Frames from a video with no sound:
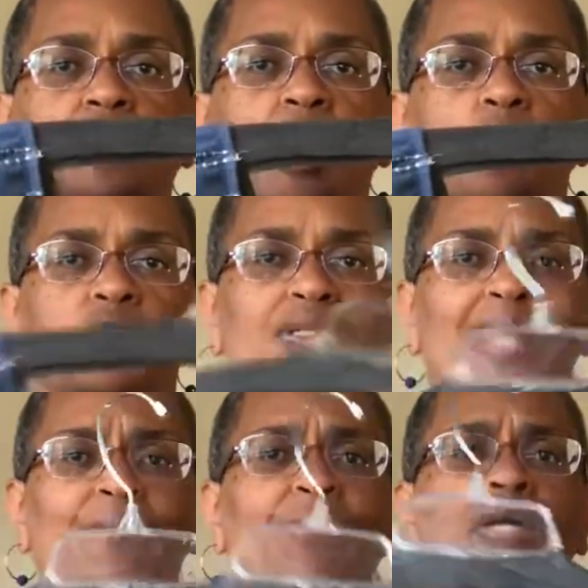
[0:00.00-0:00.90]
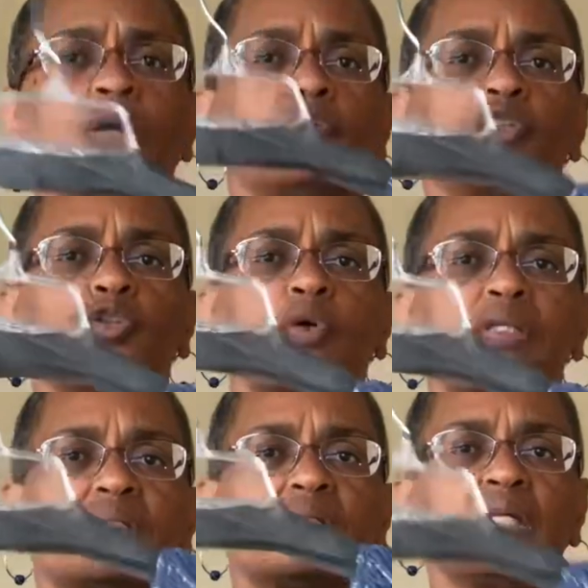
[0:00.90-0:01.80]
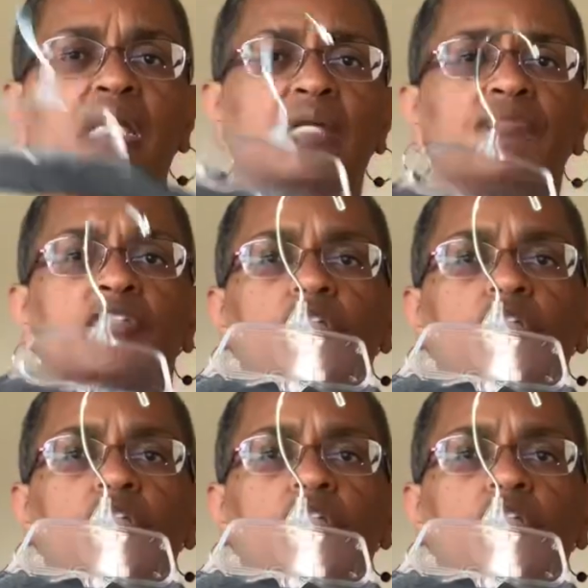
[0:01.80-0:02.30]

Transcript: almost like bell short sleeves.